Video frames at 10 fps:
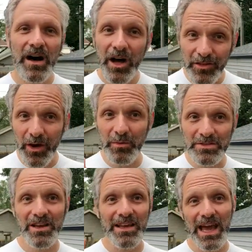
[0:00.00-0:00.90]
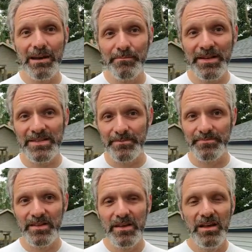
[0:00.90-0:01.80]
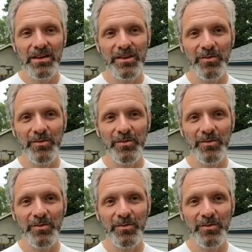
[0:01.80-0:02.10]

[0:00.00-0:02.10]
Although I will say I kind of miss him, because